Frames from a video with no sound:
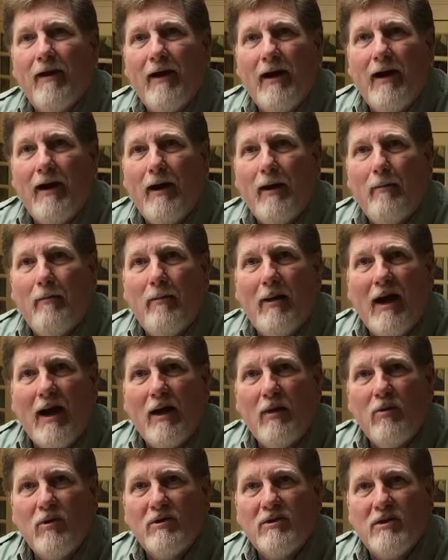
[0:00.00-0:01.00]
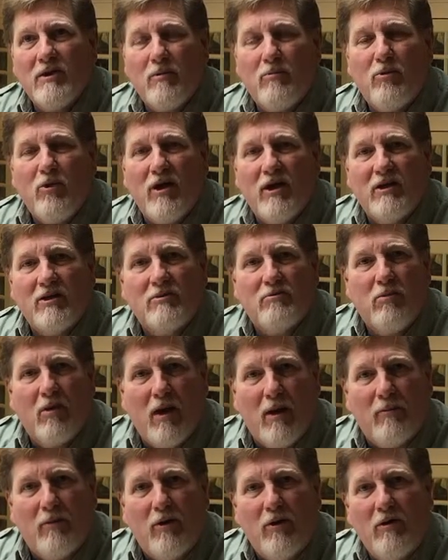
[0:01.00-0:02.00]
um, I was an apprentice
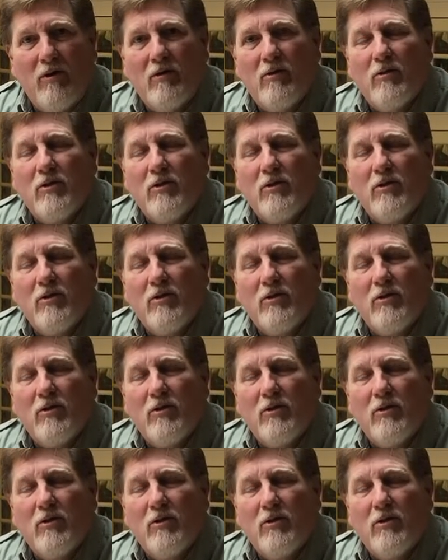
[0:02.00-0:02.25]
plumber,